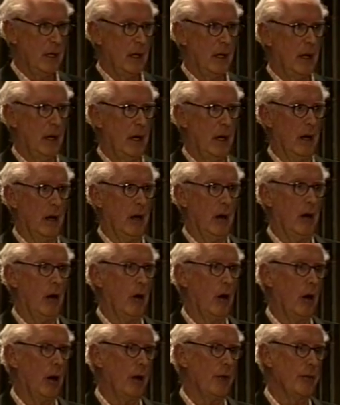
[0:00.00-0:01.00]

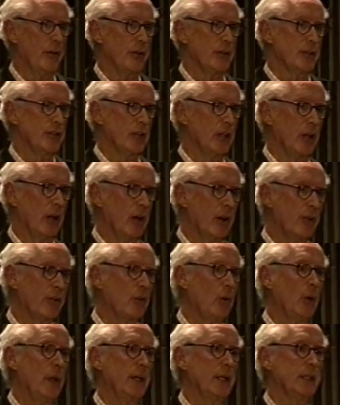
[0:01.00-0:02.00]
or there's an
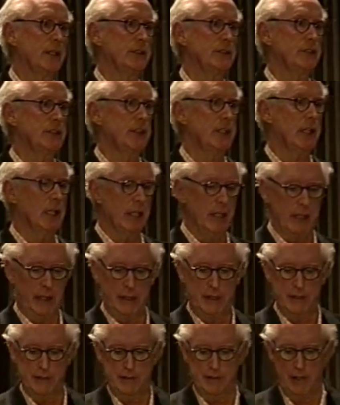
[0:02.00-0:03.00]
earthquake in
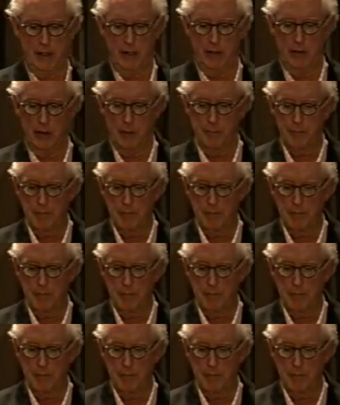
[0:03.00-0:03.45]
Chile, etc.